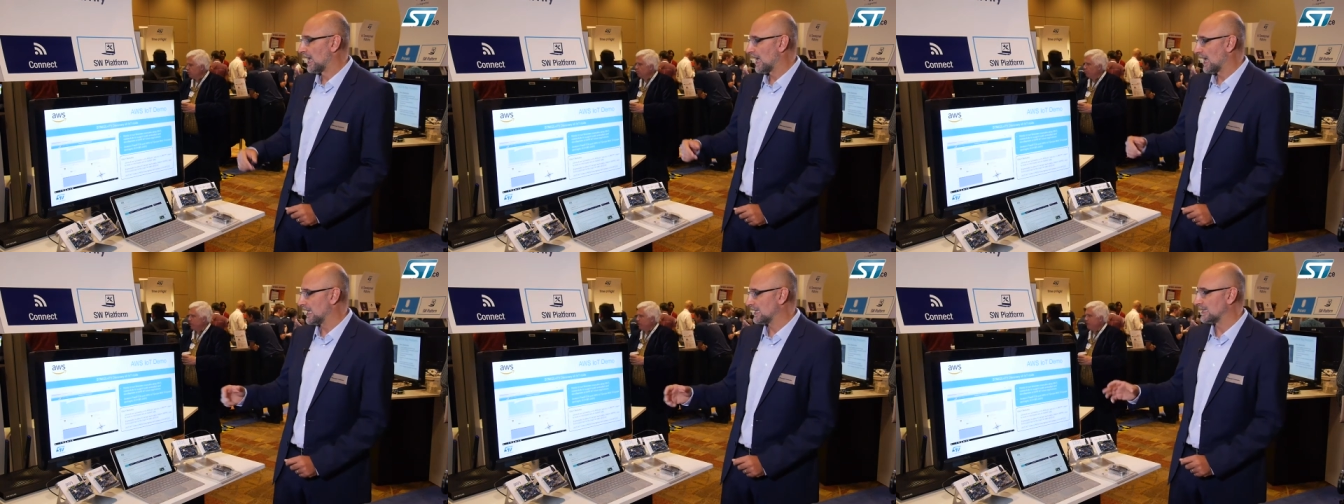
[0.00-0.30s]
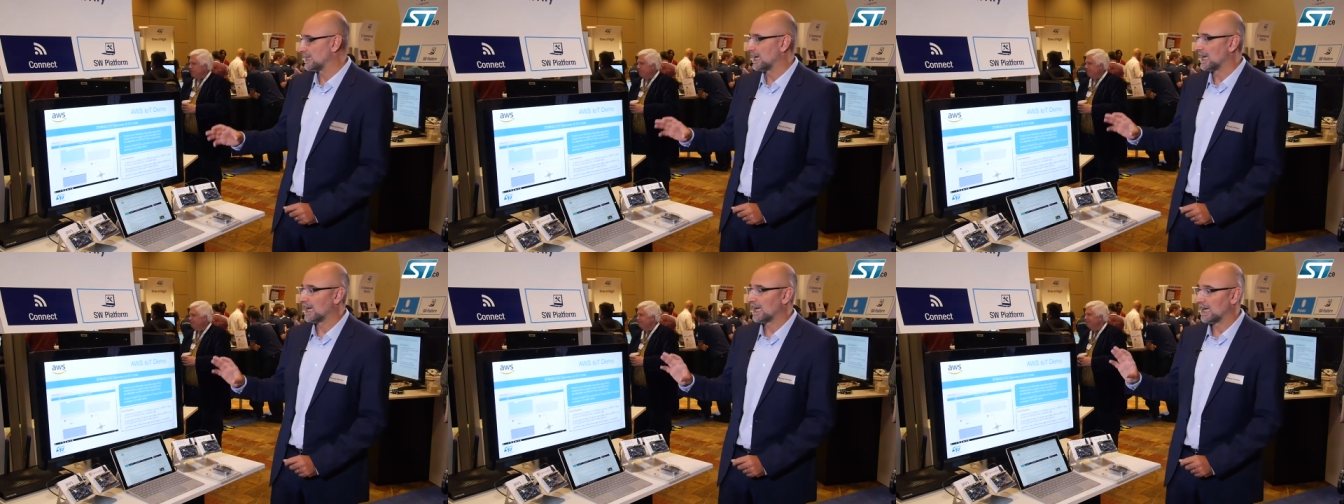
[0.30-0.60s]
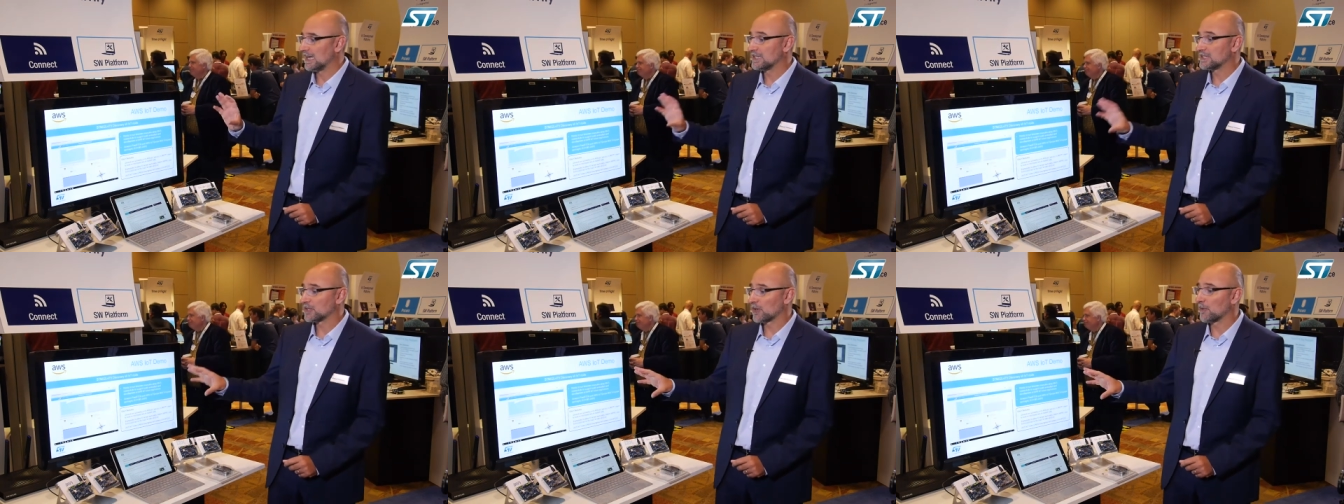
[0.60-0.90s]
And
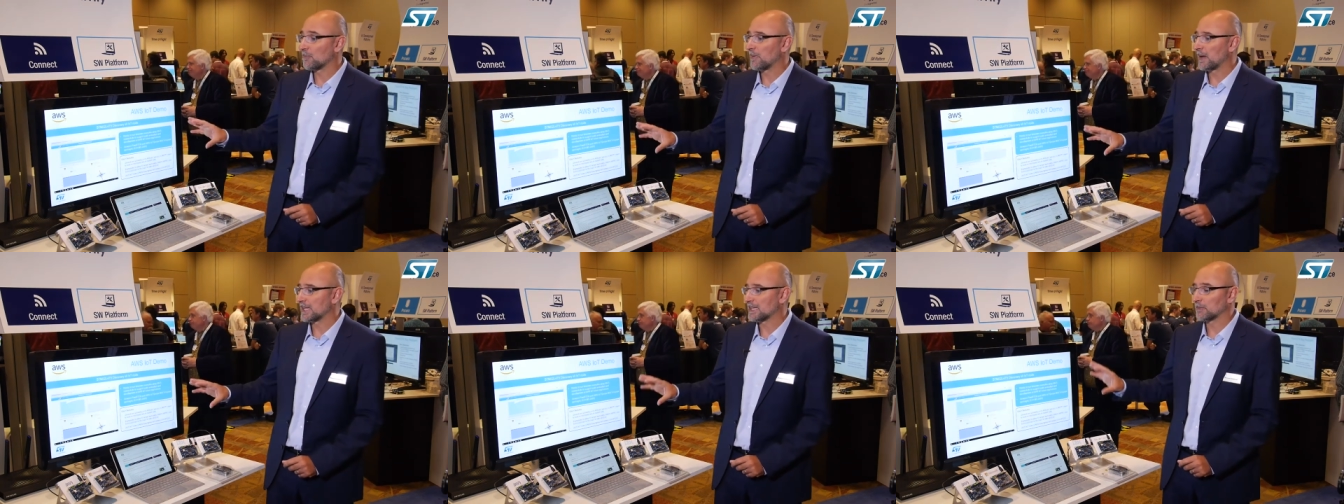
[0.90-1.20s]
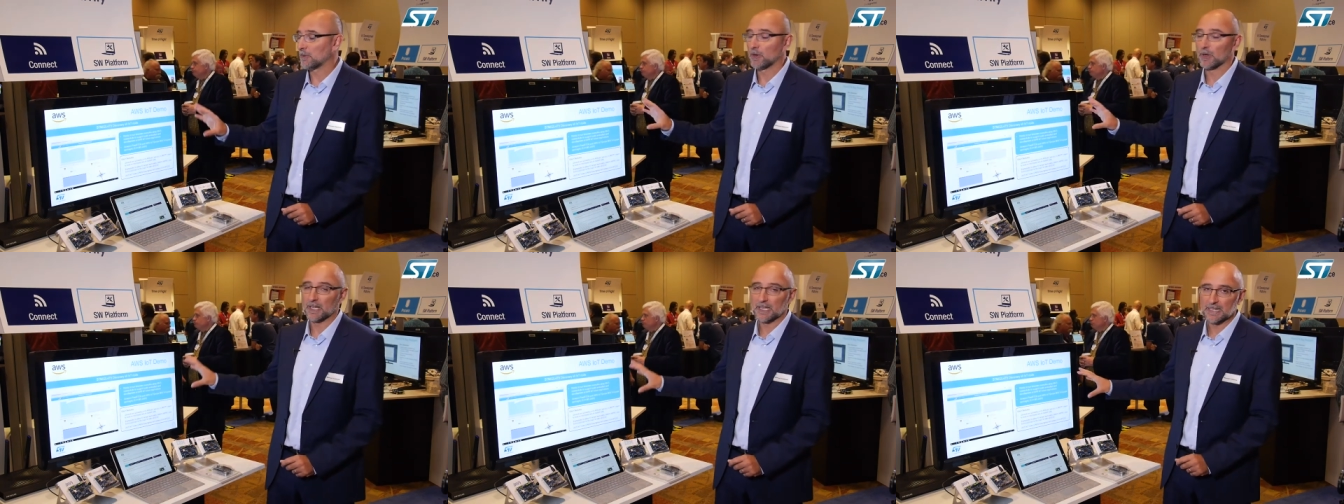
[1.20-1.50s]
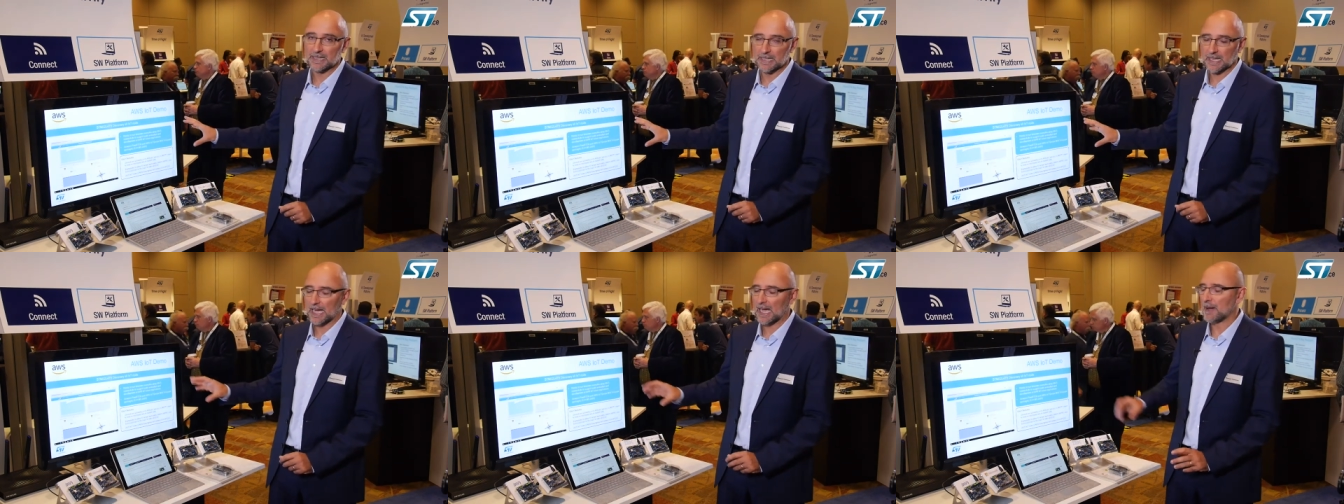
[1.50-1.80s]
uh, it's compatible
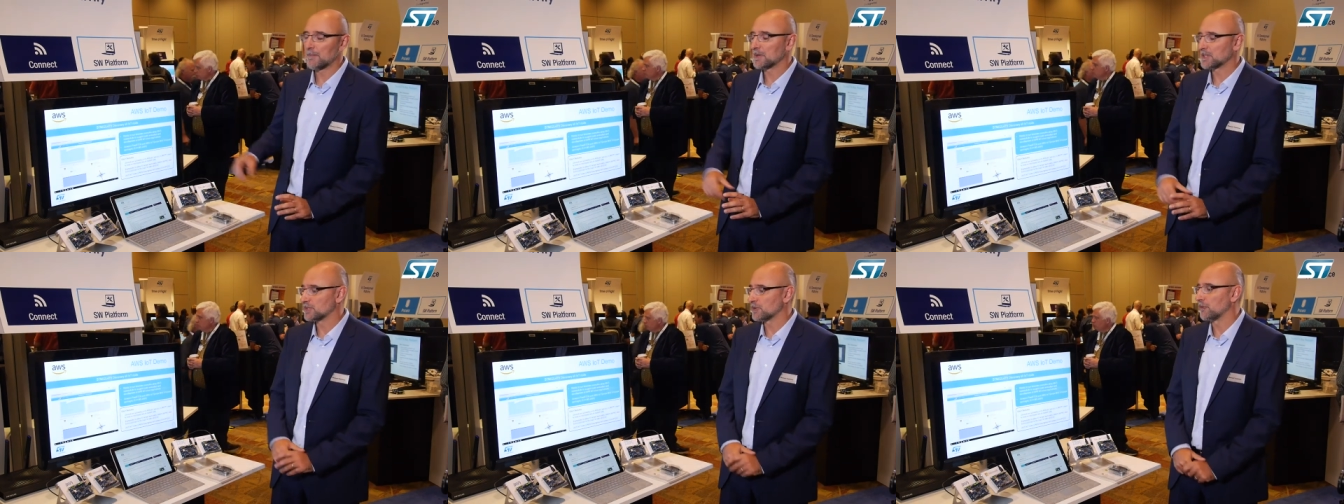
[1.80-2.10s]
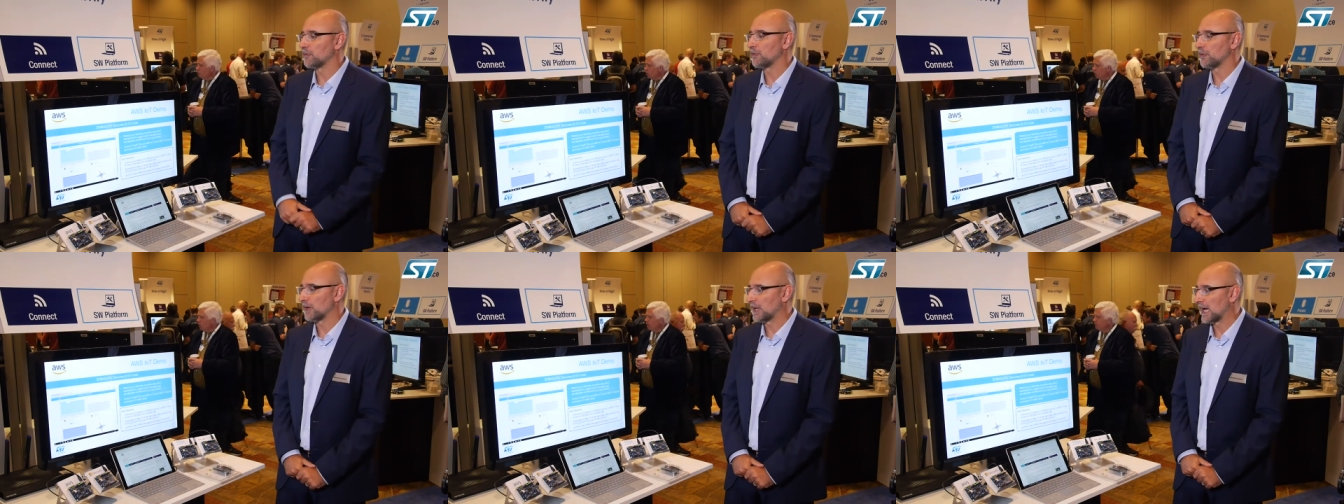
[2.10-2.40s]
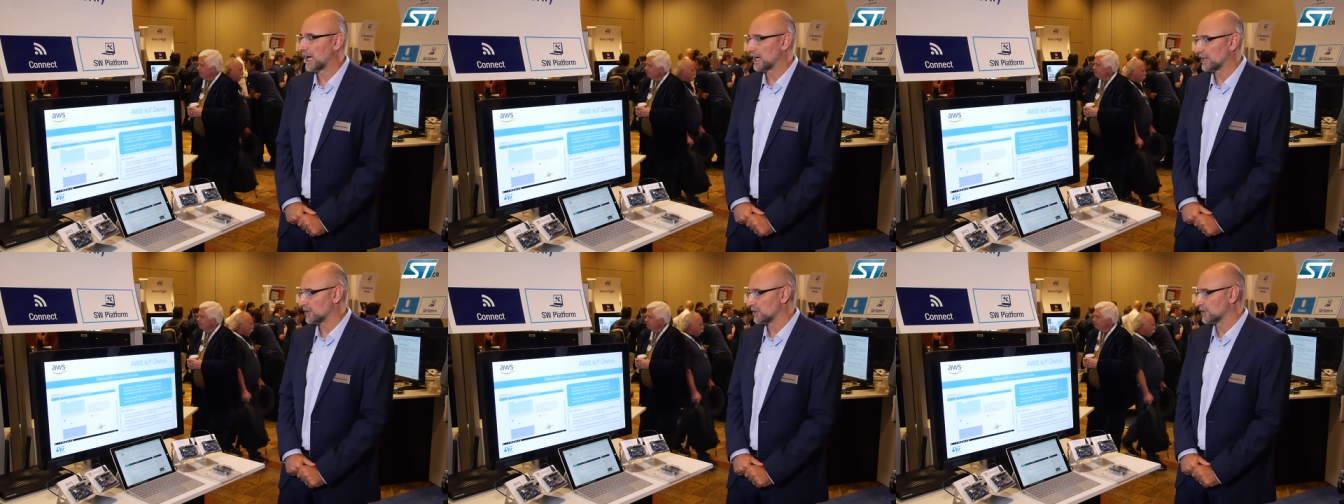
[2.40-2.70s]
in the Amazon
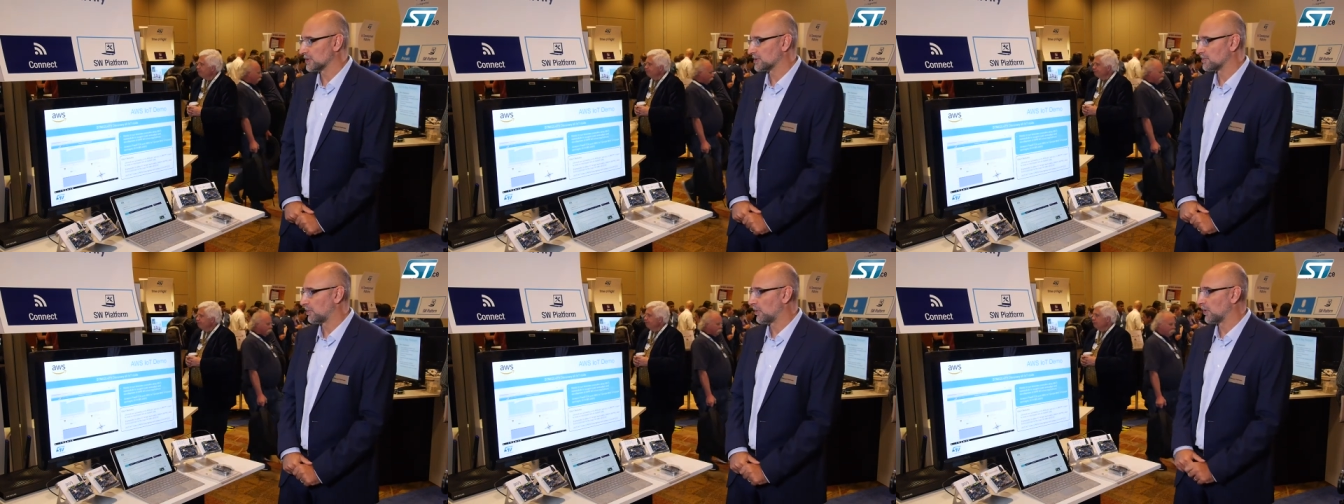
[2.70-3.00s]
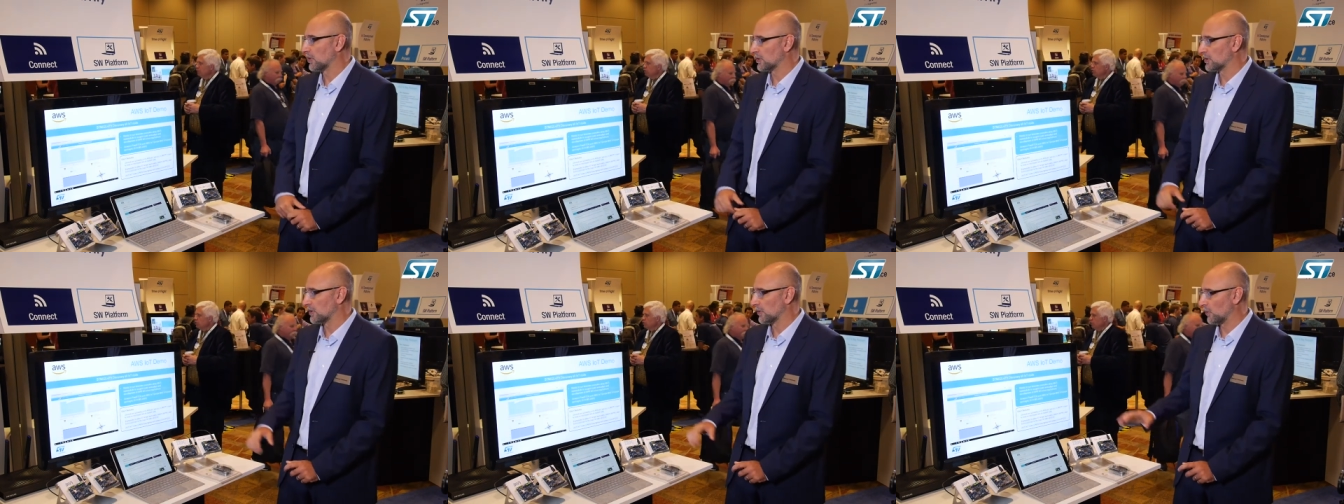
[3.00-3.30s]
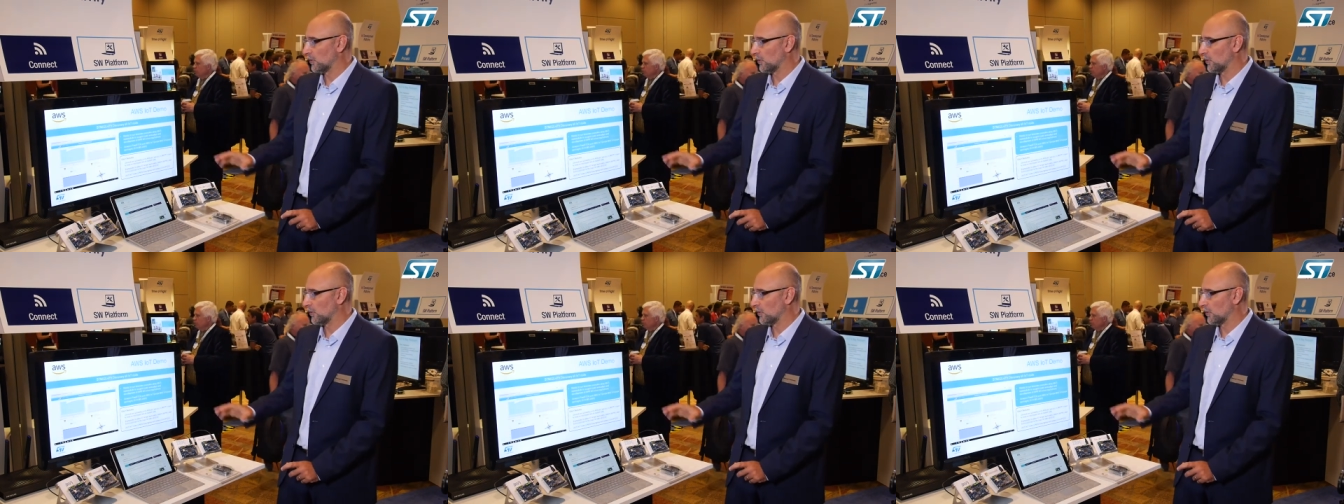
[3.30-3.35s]
FreeRTOS port